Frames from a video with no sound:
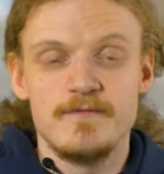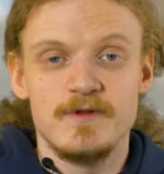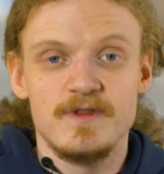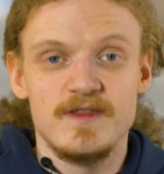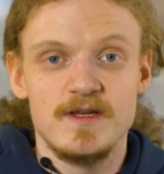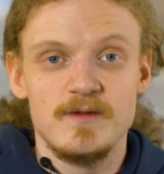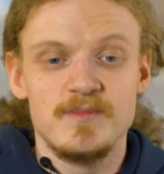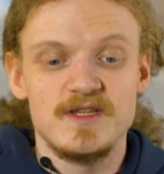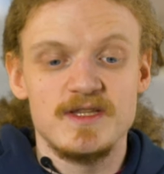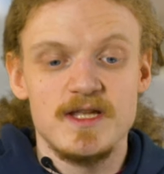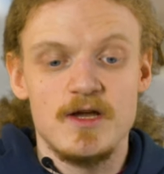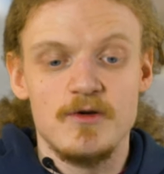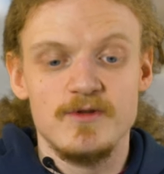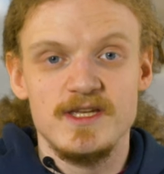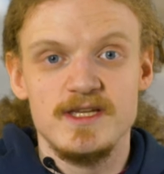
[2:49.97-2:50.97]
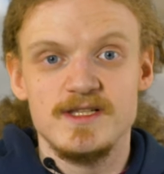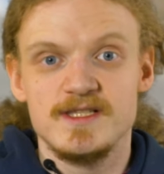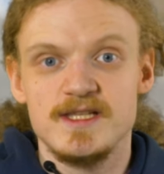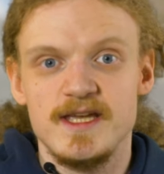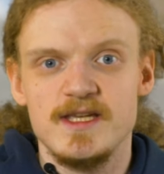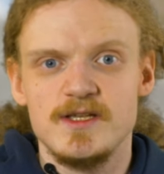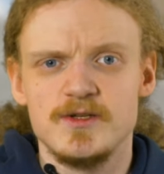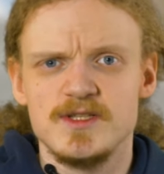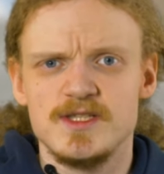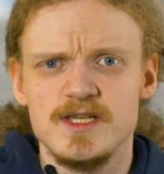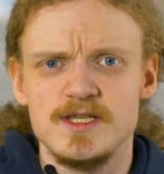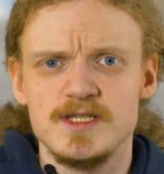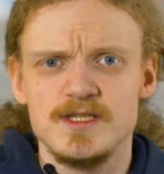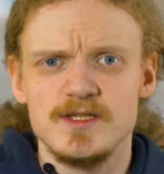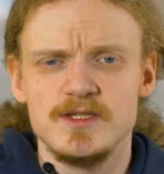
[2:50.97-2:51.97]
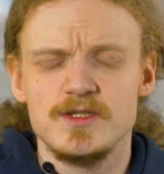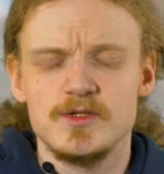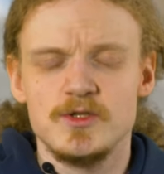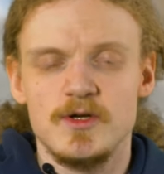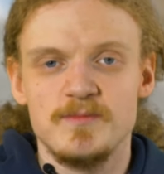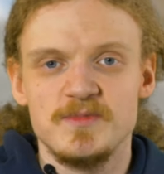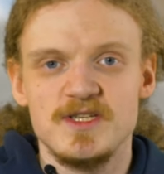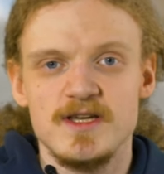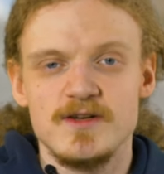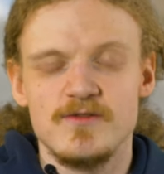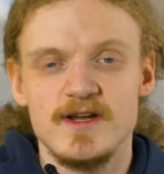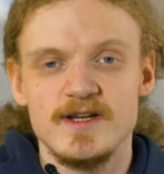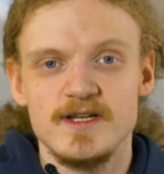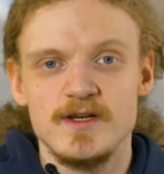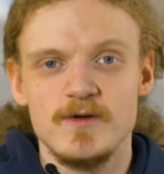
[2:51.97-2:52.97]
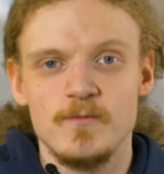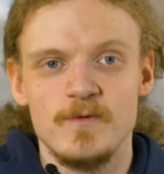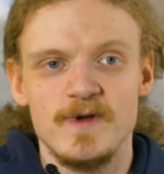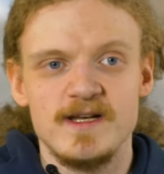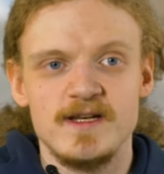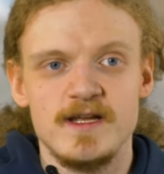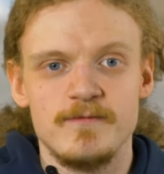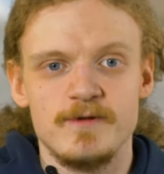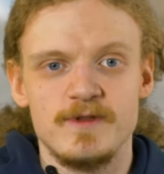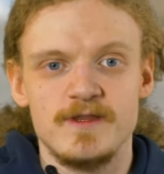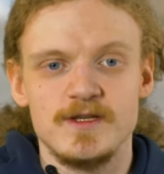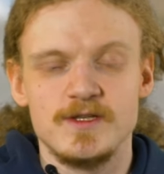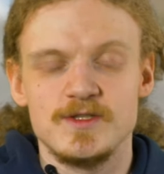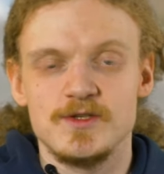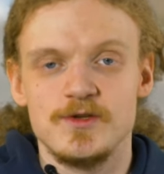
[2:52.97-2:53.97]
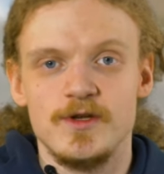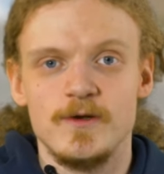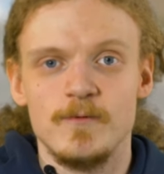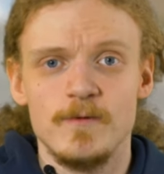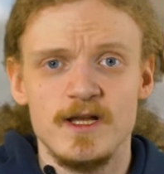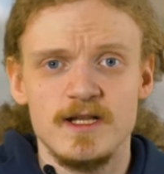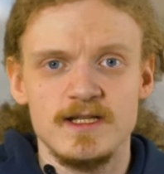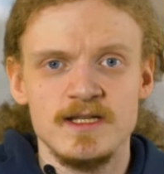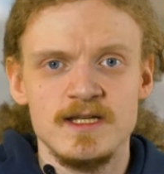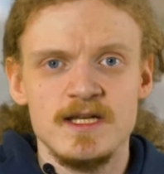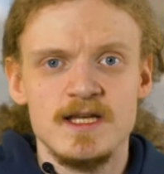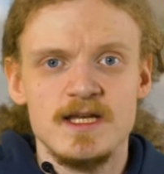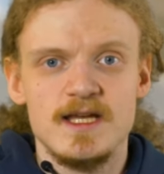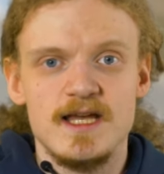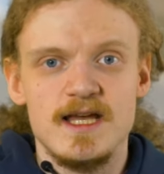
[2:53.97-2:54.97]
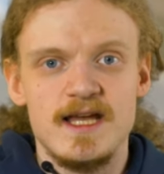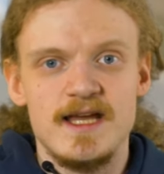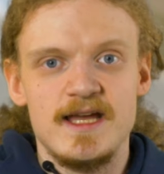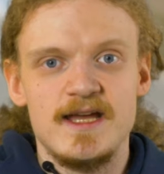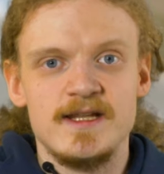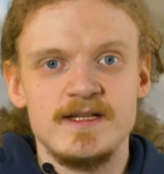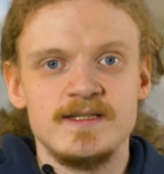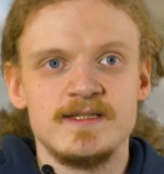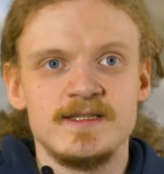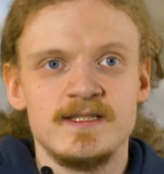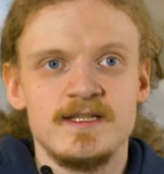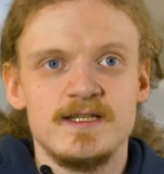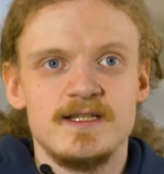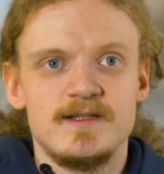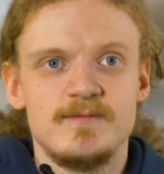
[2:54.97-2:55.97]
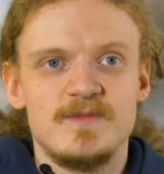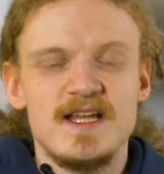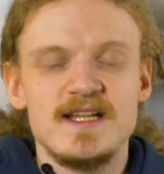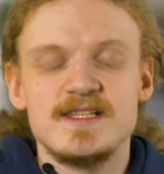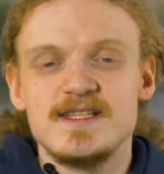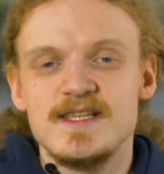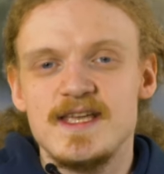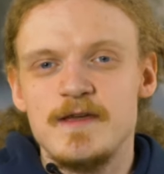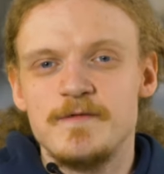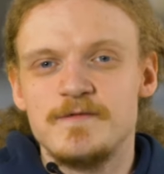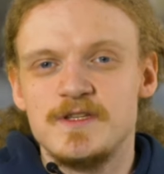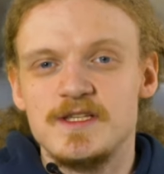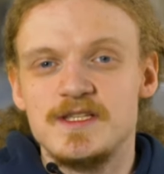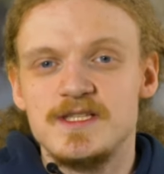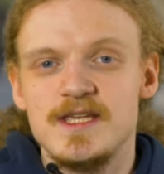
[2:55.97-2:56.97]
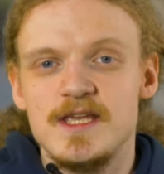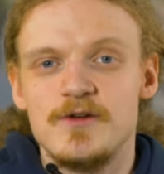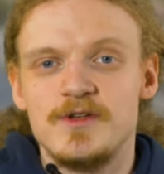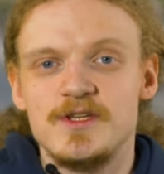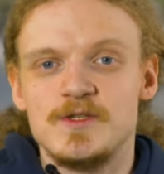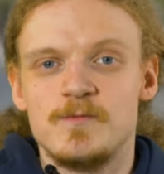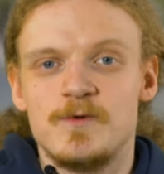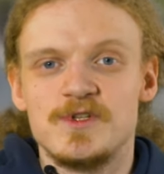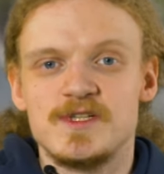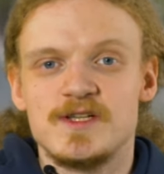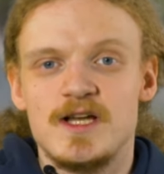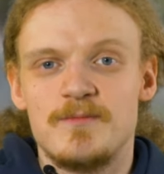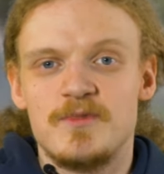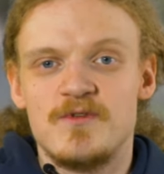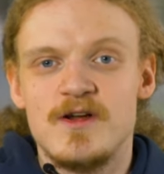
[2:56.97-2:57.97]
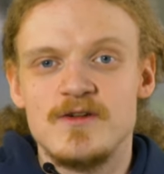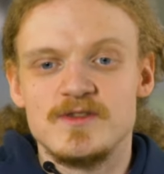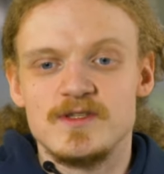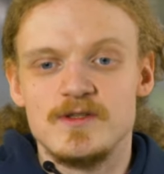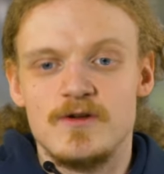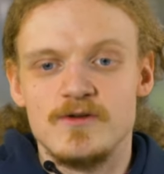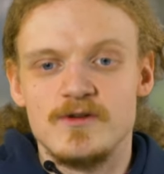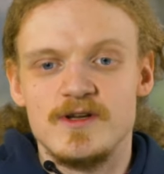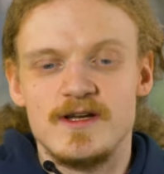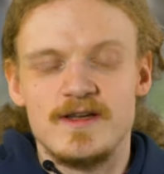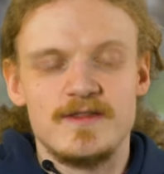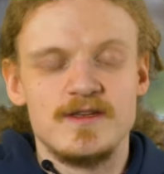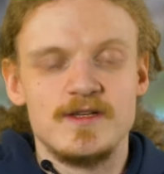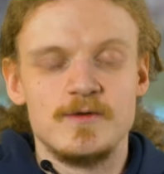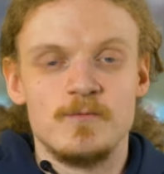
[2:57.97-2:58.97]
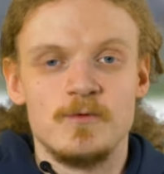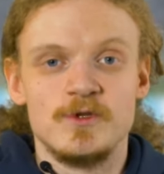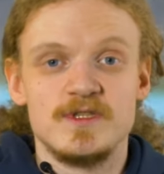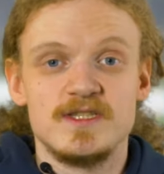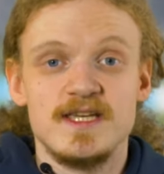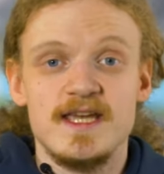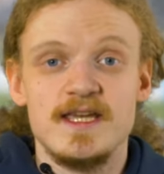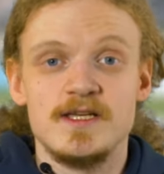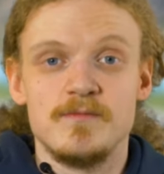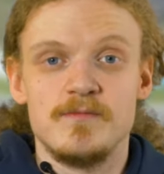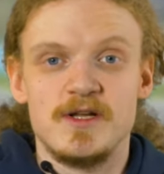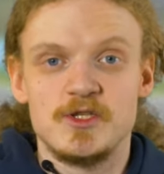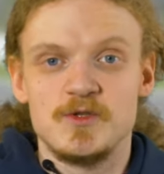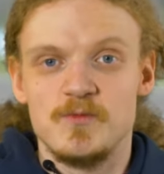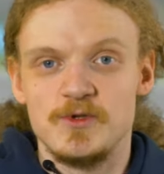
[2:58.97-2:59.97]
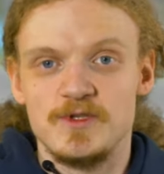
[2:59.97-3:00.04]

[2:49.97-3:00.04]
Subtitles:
everything, but now he is a consistent top 10 runner when everything's going well. And let's say if this series was a couple of rounds longer, I think it wouldn't take much more